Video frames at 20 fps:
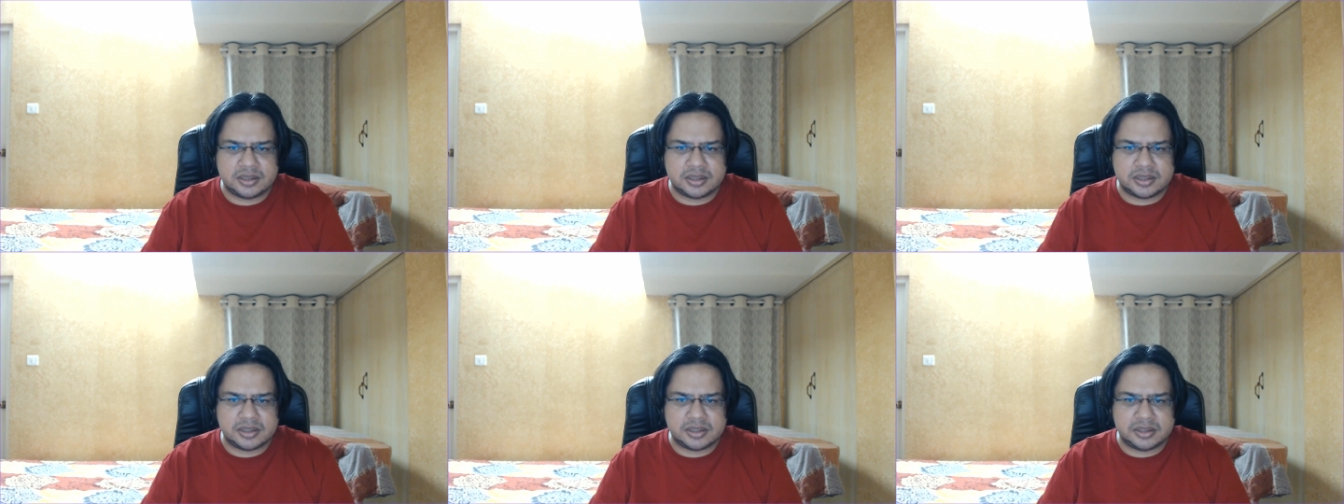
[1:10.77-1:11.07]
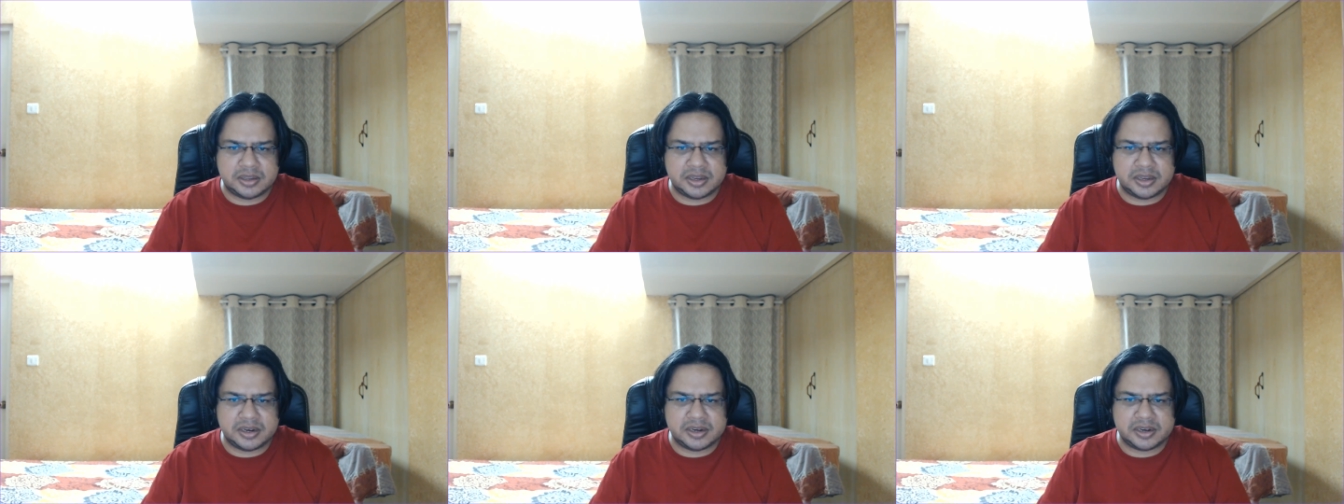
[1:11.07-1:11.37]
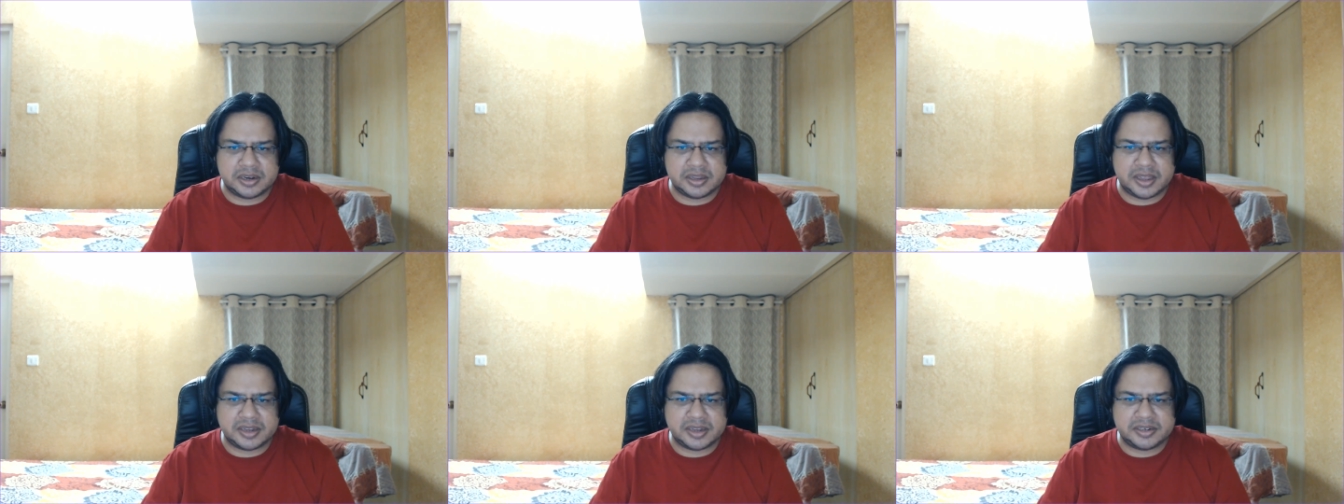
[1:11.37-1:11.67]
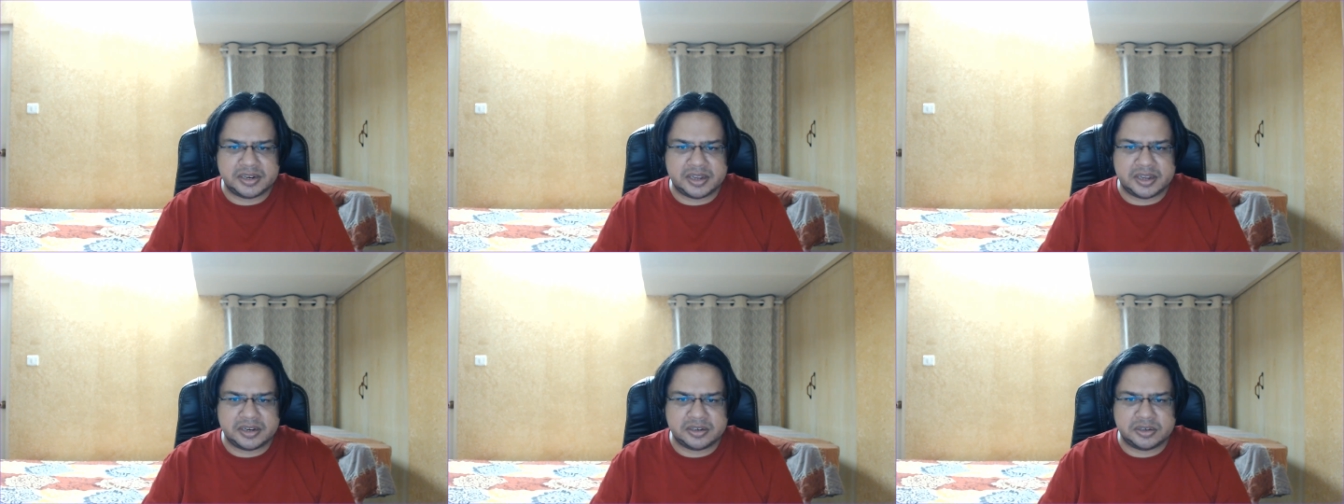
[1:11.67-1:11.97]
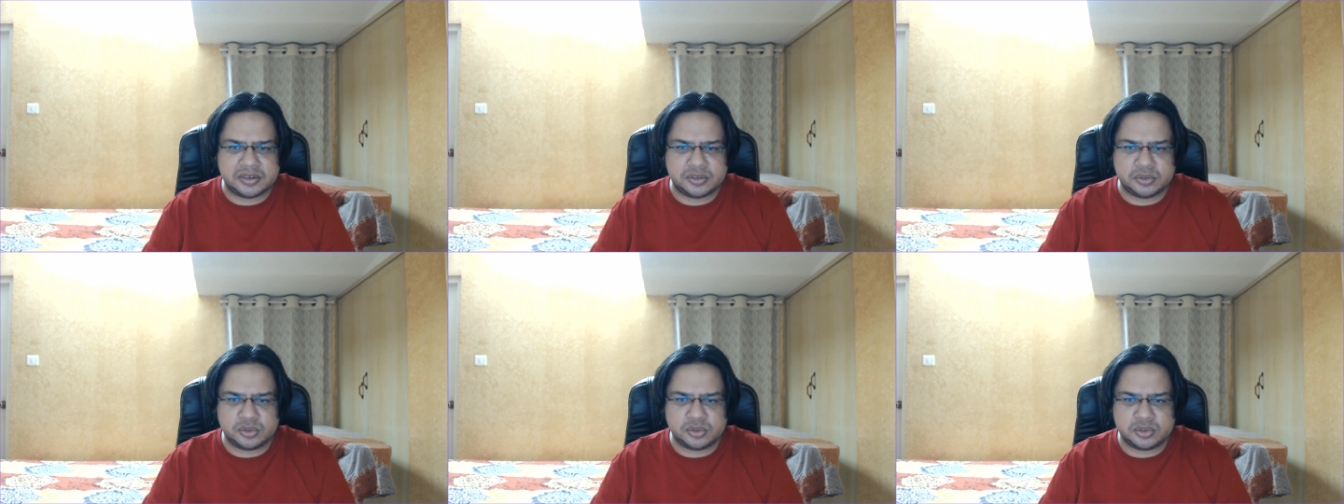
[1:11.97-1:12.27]
can get that
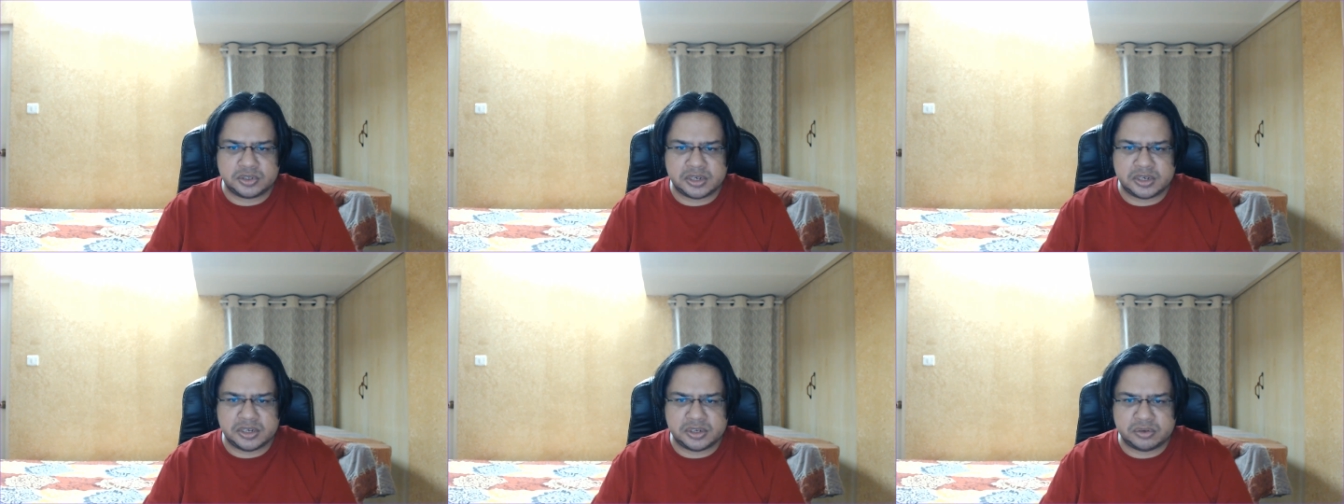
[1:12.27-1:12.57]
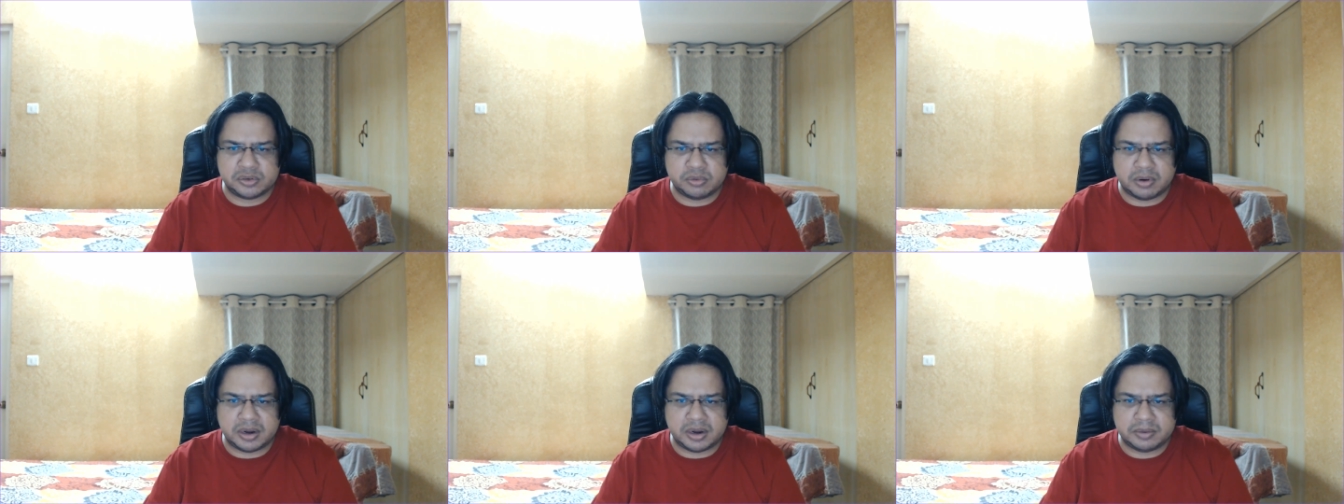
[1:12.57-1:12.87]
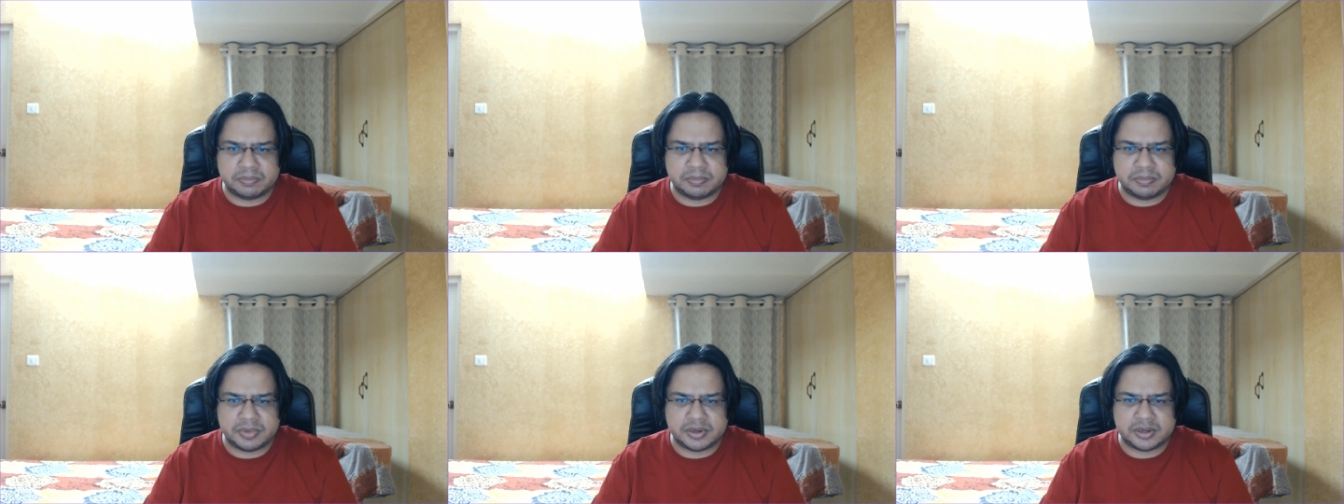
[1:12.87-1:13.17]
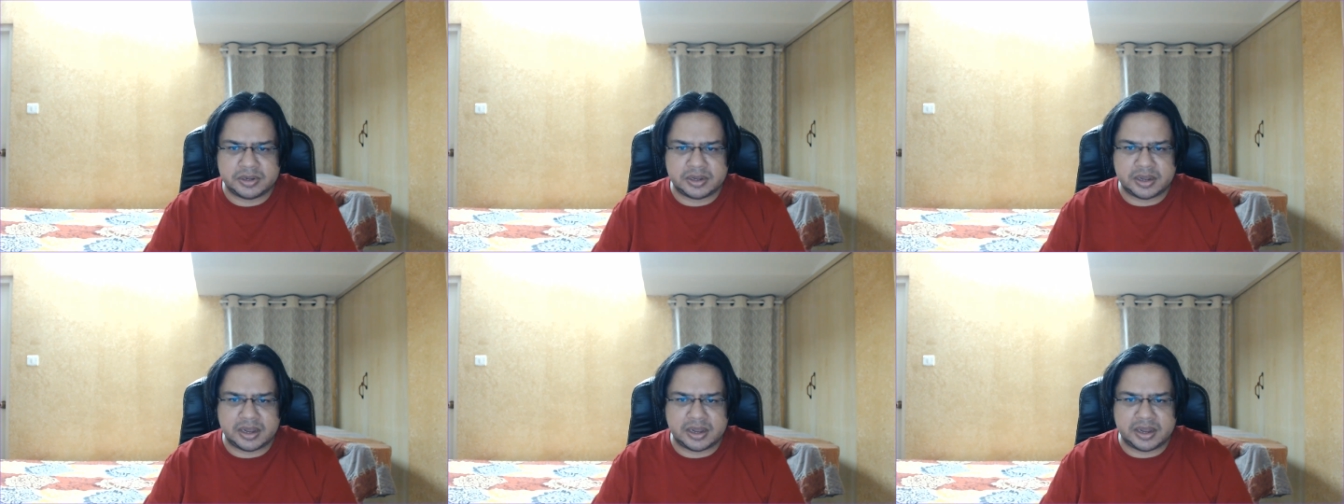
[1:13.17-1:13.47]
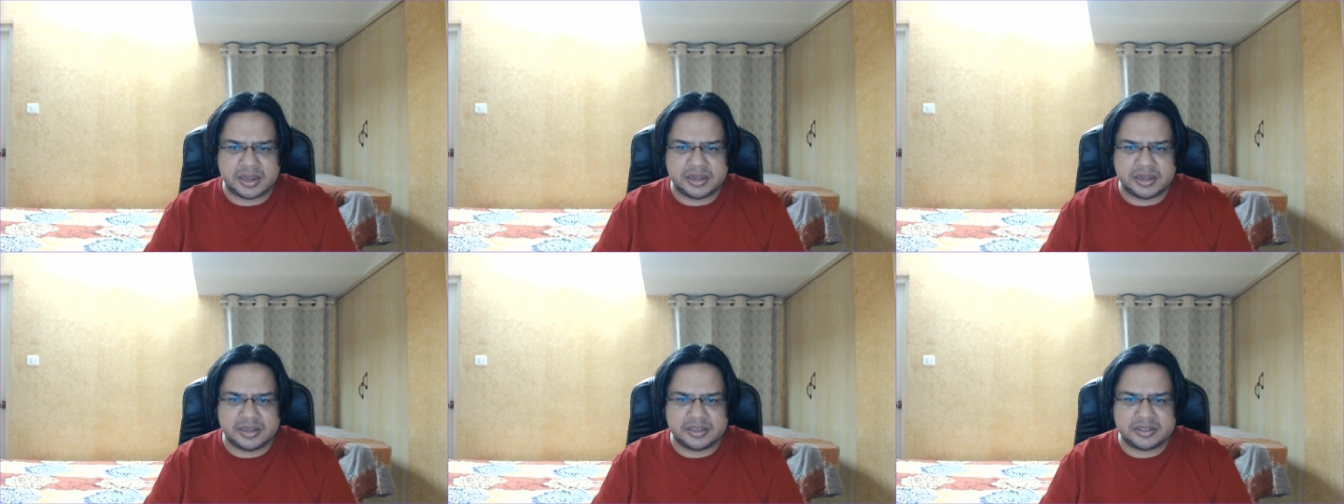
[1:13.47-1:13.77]
sushi swap
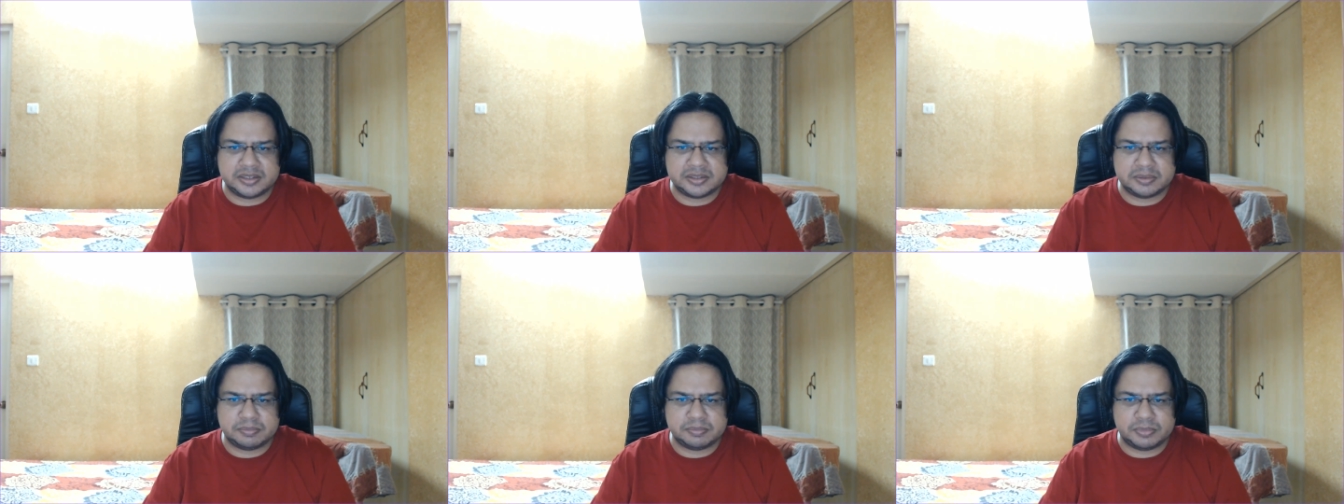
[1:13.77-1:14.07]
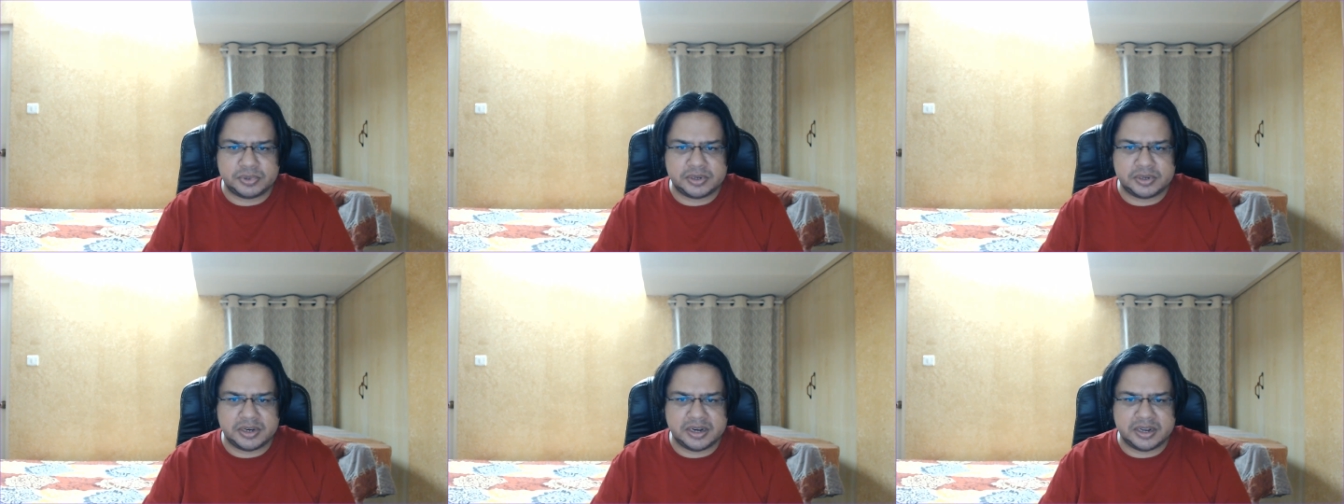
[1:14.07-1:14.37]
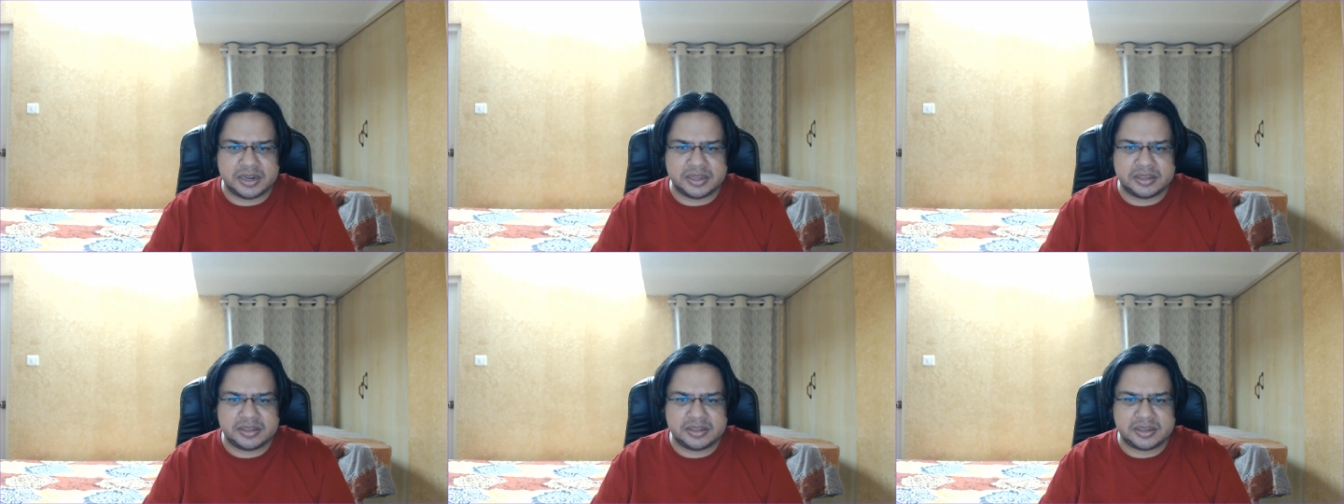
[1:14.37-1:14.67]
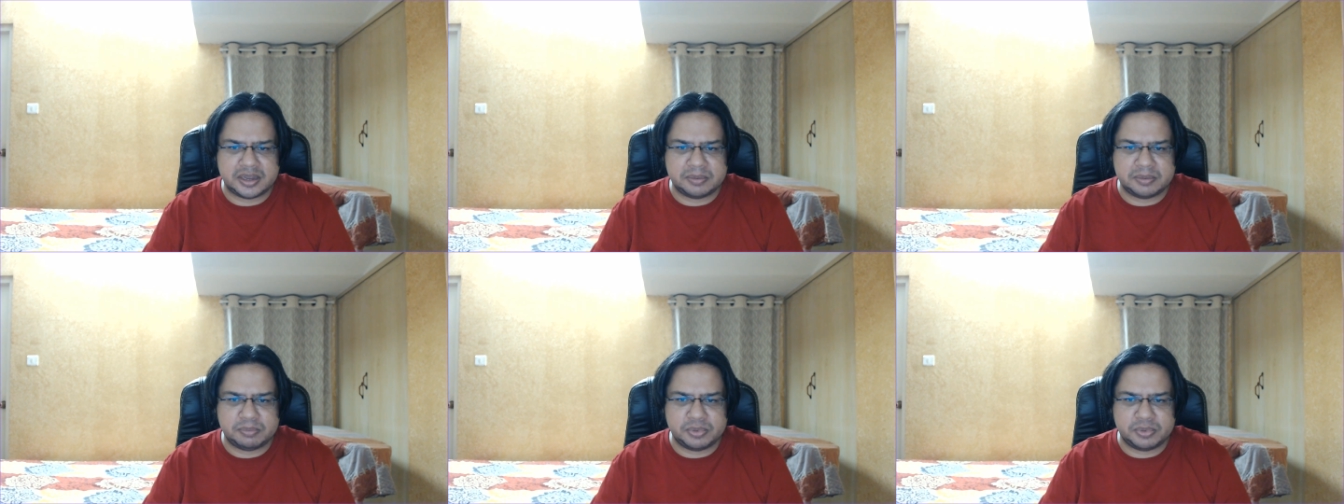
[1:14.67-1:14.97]
I'll put, link, I'll put